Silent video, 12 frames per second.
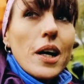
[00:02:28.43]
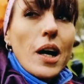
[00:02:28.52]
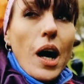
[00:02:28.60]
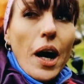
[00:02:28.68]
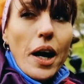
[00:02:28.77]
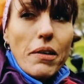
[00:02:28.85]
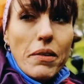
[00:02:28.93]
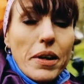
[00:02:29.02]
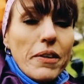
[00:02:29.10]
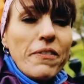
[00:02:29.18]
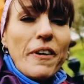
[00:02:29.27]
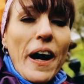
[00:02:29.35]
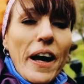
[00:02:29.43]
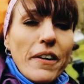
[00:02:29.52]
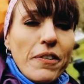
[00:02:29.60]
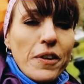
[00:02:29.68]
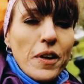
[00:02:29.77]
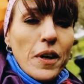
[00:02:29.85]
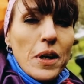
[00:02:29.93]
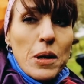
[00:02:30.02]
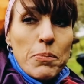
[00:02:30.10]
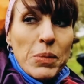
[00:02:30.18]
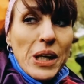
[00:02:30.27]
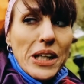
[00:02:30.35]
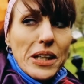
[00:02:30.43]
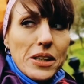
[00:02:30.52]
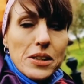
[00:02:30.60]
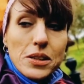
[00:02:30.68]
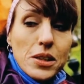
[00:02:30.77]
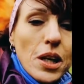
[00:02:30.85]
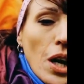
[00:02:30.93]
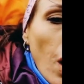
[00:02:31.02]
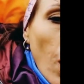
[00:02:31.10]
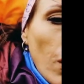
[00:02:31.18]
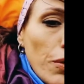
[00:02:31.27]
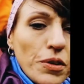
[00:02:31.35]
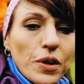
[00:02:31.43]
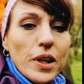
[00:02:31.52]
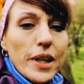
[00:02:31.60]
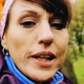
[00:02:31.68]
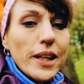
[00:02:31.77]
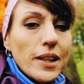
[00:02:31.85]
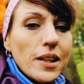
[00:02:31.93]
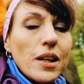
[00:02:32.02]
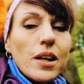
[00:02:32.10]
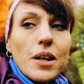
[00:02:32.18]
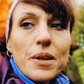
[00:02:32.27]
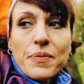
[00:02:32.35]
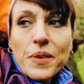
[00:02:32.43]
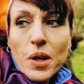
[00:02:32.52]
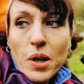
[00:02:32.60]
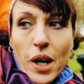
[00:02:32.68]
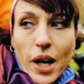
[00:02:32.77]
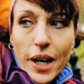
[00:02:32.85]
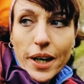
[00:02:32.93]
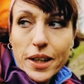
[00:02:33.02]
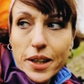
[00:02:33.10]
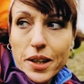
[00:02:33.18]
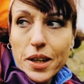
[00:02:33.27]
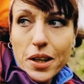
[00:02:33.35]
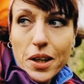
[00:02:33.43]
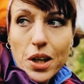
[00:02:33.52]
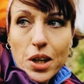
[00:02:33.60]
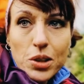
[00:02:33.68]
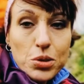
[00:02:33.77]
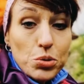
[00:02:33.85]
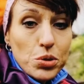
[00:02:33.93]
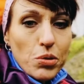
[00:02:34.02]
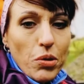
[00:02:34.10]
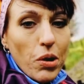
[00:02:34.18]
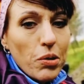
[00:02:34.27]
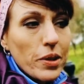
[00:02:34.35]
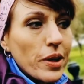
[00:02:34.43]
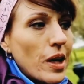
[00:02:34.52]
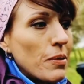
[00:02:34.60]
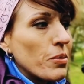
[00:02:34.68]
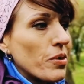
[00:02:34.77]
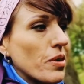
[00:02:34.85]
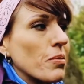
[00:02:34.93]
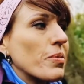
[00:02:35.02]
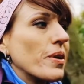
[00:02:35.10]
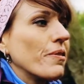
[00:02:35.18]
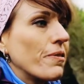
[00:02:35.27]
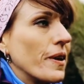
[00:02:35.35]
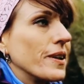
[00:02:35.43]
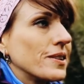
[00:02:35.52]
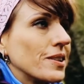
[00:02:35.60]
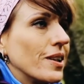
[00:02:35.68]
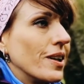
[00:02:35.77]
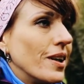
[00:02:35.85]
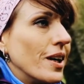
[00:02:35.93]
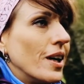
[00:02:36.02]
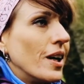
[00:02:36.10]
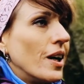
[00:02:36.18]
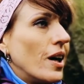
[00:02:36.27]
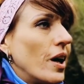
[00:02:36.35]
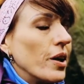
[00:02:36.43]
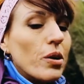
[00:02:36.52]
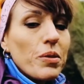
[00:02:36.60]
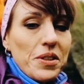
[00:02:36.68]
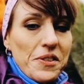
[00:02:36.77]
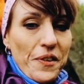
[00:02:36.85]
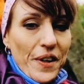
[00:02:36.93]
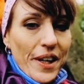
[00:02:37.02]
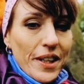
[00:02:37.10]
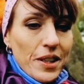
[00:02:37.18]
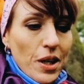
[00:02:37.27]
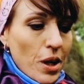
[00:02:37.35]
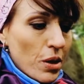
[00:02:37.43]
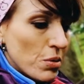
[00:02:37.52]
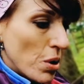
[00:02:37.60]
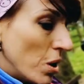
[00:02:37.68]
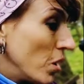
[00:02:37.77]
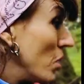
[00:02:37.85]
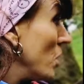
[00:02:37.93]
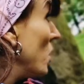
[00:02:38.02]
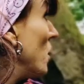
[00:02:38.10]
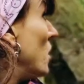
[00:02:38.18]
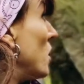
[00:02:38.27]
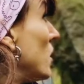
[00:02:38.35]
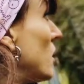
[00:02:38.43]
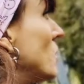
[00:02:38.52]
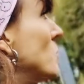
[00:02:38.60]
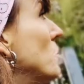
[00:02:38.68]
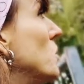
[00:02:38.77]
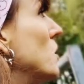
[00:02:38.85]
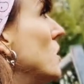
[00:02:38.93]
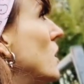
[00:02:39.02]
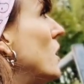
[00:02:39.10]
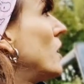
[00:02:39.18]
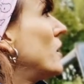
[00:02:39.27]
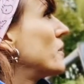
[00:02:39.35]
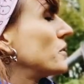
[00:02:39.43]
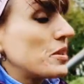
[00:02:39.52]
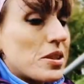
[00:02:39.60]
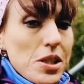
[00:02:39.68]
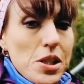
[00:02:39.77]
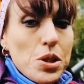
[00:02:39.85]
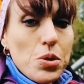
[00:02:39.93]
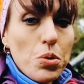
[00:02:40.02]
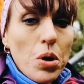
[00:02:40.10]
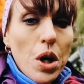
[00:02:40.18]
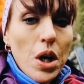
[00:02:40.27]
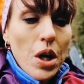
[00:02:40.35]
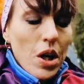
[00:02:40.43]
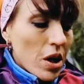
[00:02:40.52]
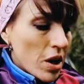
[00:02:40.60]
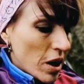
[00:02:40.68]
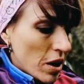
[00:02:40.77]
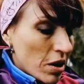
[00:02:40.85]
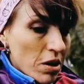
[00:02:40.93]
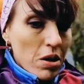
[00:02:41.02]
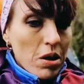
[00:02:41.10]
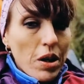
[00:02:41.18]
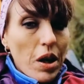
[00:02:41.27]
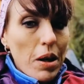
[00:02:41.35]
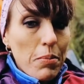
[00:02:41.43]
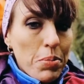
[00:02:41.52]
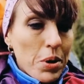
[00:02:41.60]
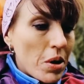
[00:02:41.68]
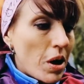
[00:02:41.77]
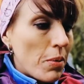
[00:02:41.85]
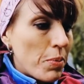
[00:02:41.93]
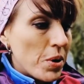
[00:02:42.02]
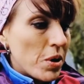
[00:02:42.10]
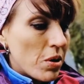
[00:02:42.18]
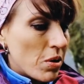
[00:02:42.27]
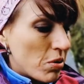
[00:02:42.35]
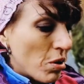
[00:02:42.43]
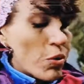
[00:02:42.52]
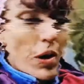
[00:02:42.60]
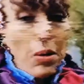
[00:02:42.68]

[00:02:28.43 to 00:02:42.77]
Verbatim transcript: I have like five meters of a little hike to the road and I wasn't breathless. I always forget how how hard it is to uh, climb up or go up.